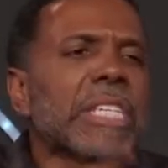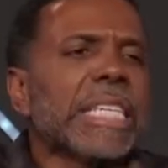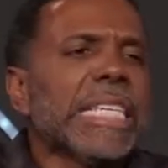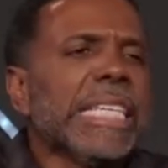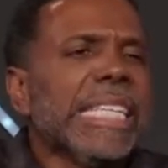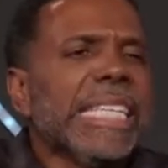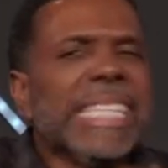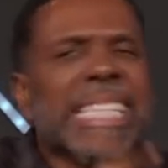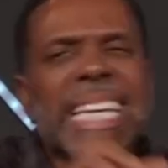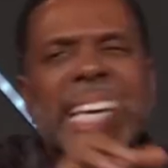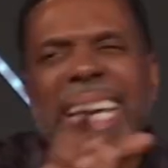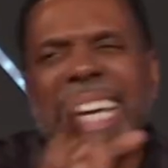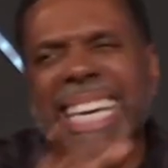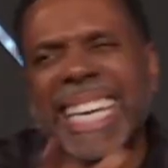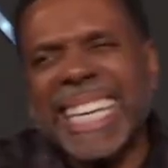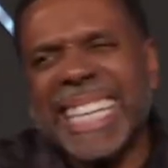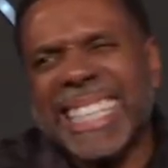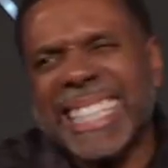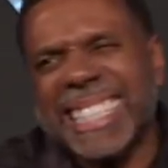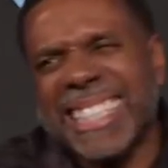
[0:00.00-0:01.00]
He
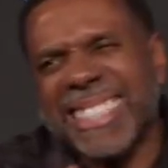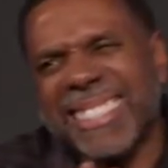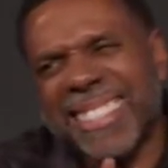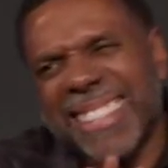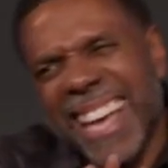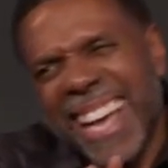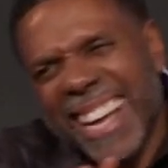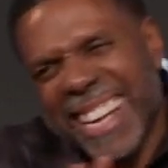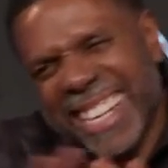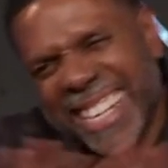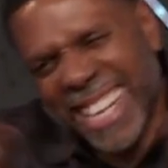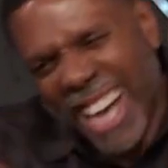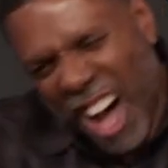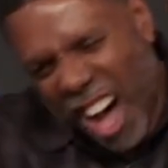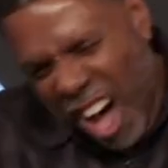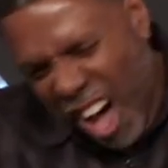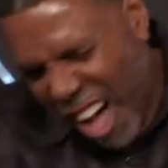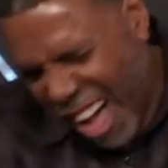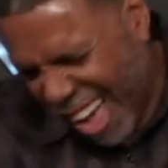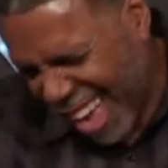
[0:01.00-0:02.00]
is
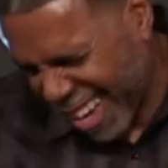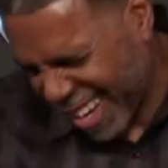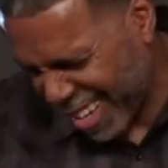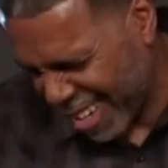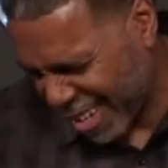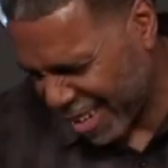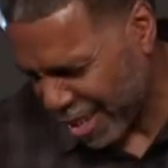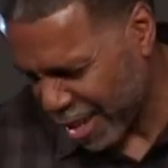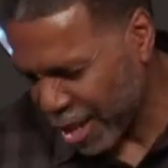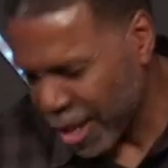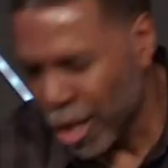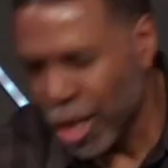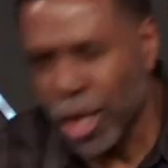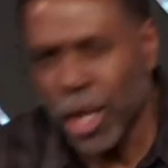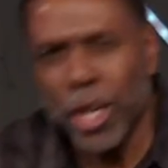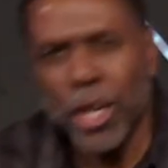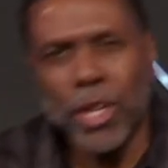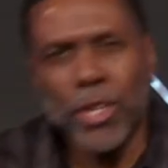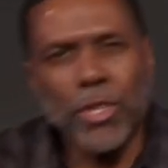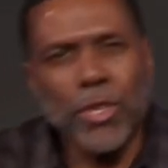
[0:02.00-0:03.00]
God.
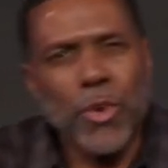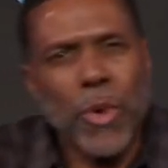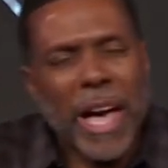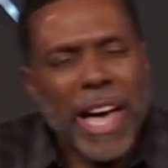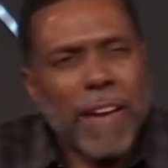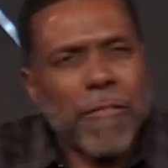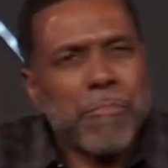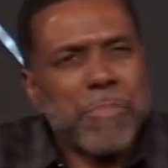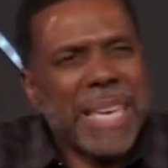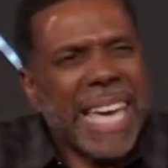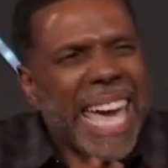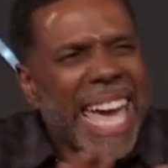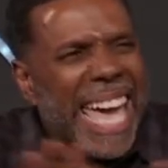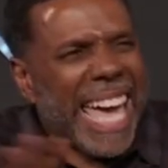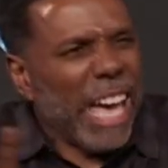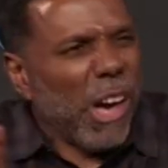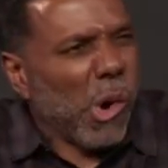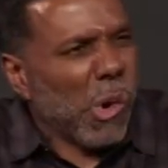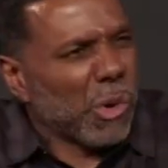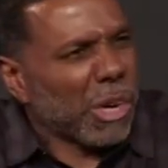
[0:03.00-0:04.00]
You have
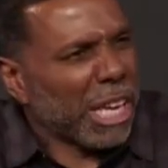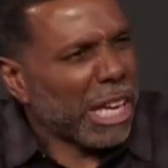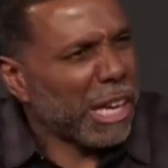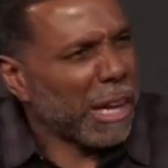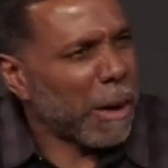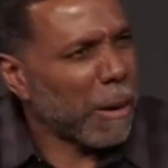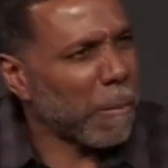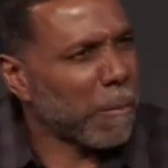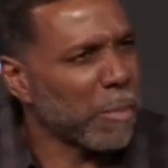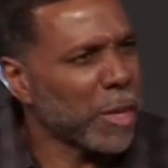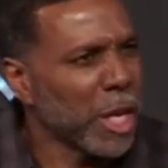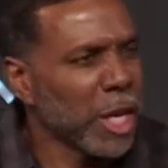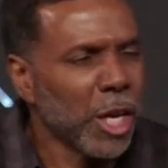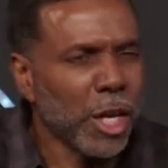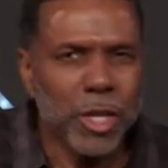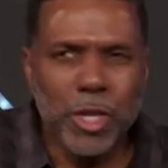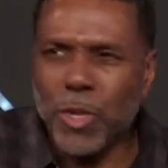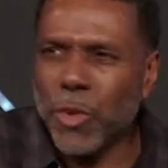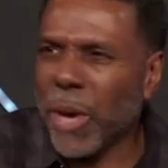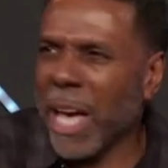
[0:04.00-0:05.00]
beheld him.
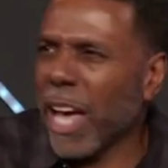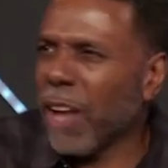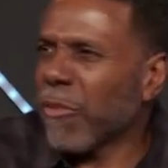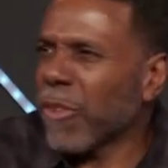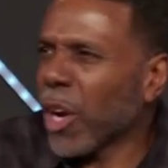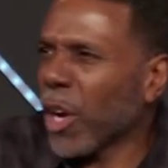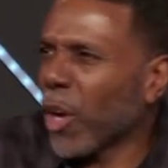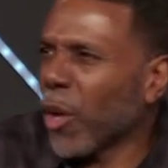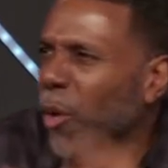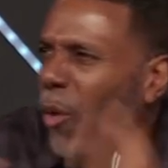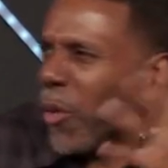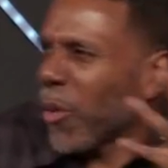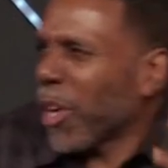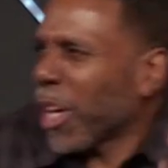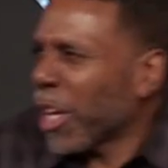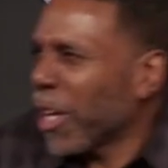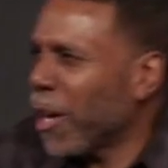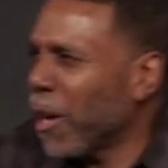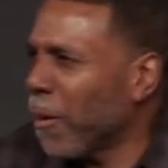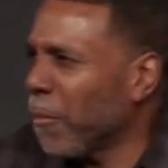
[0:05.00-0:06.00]
You have heard
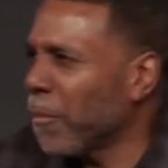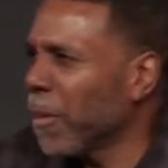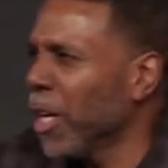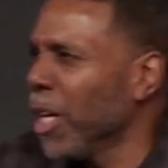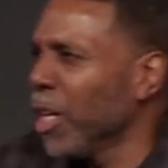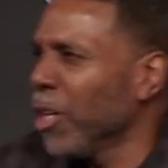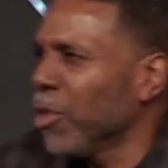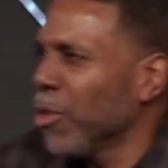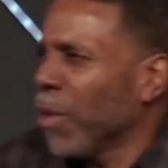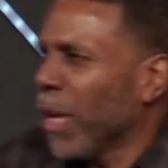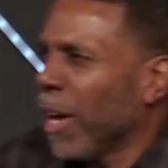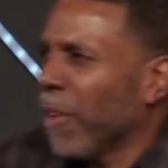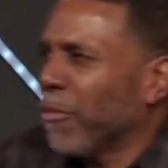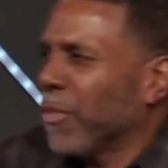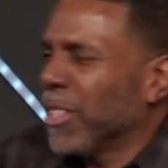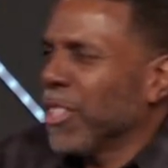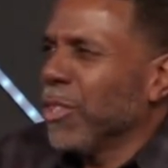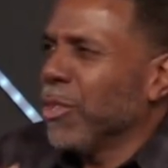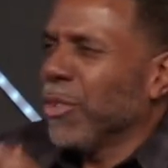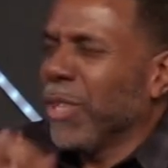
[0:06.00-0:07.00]
him. You
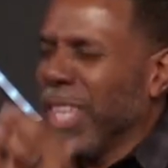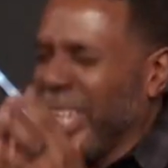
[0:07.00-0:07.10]
have you,